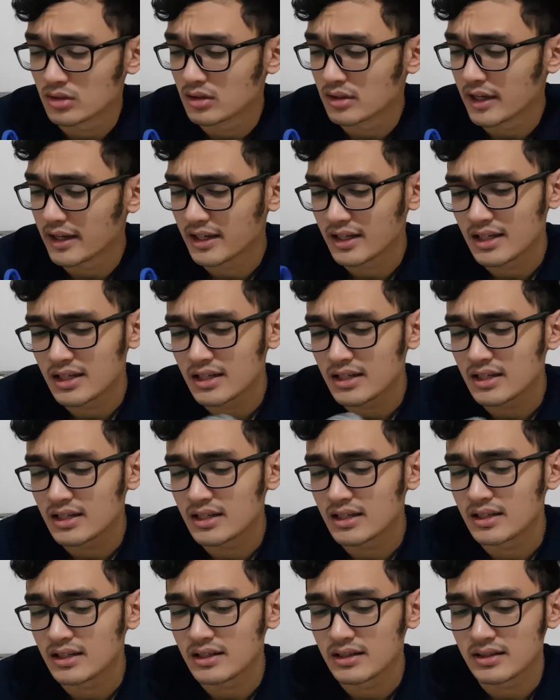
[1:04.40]

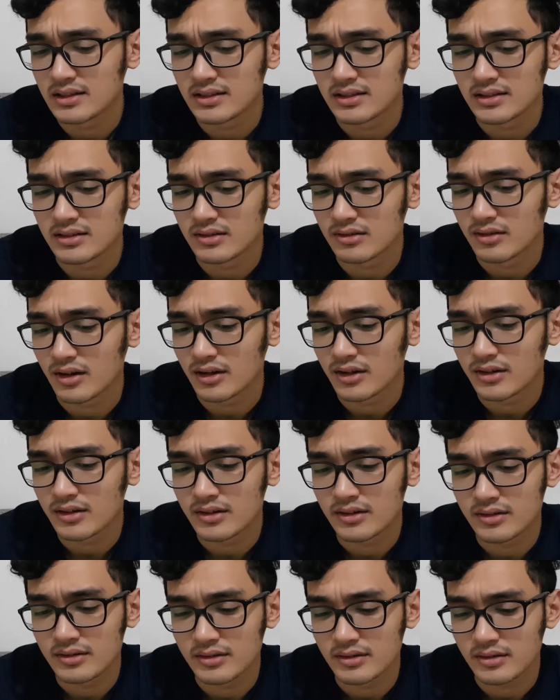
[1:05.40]
Nike runner,